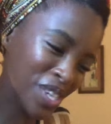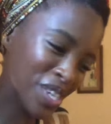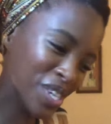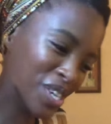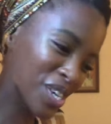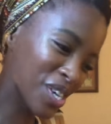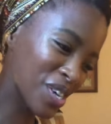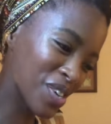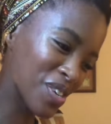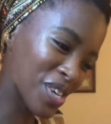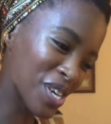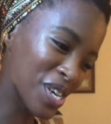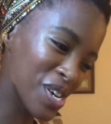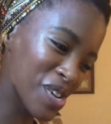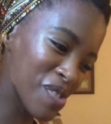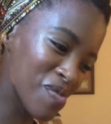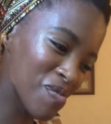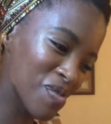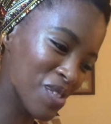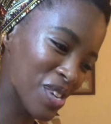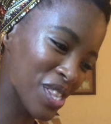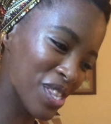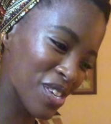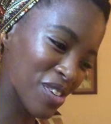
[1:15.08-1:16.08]
Going home
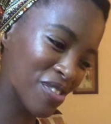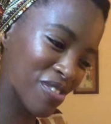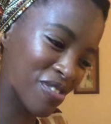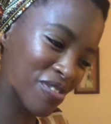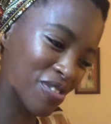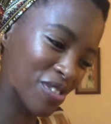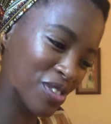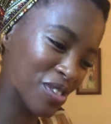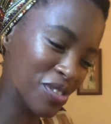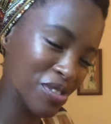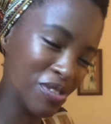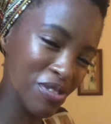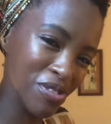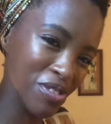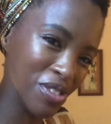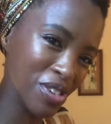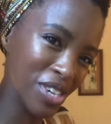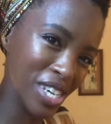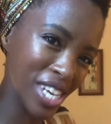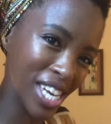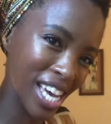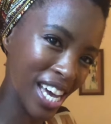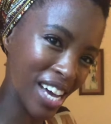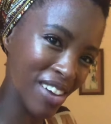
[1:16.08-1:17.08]
with a full
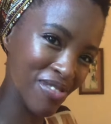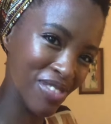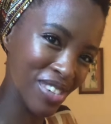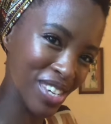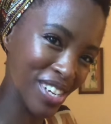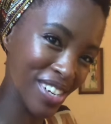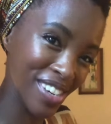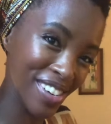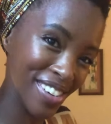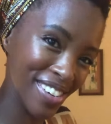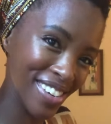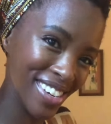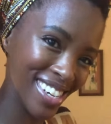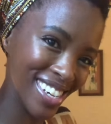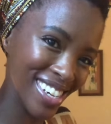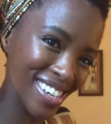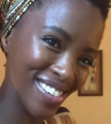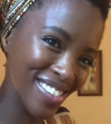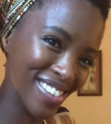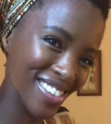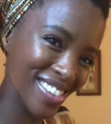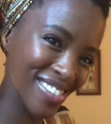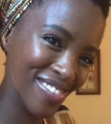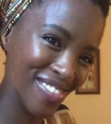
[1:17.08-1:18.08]
vocabulary
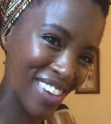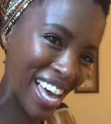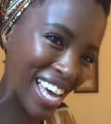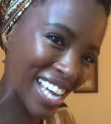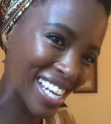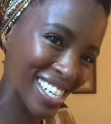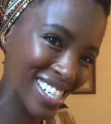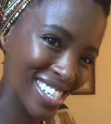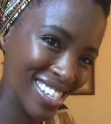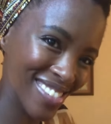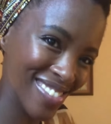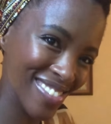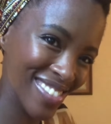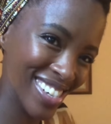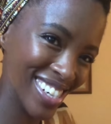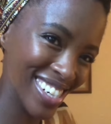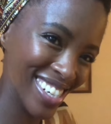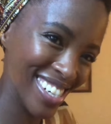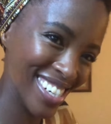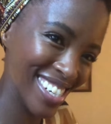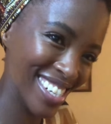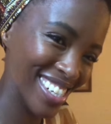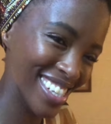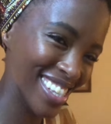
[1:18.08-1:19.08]
of Spanish
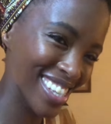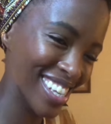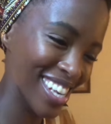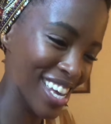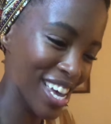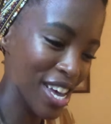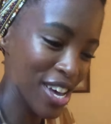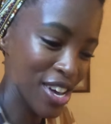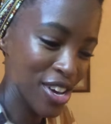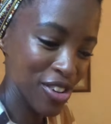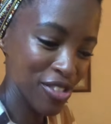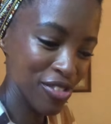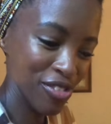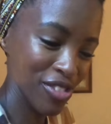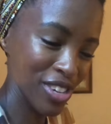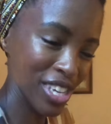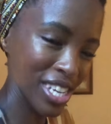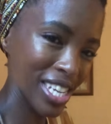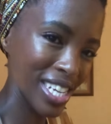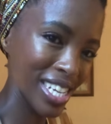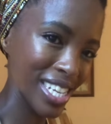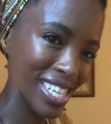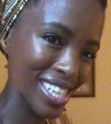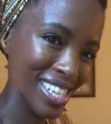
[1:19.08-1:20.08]
words.
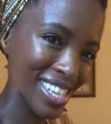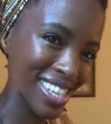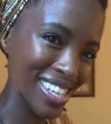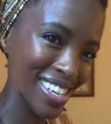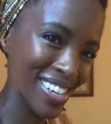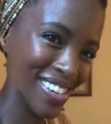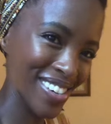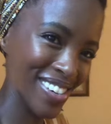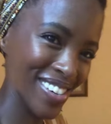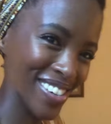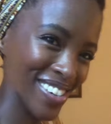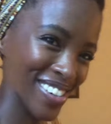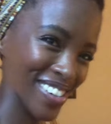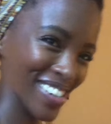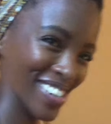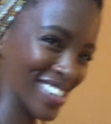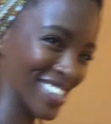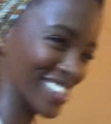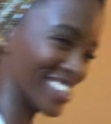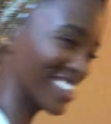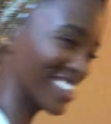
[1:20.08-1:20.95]
Finito.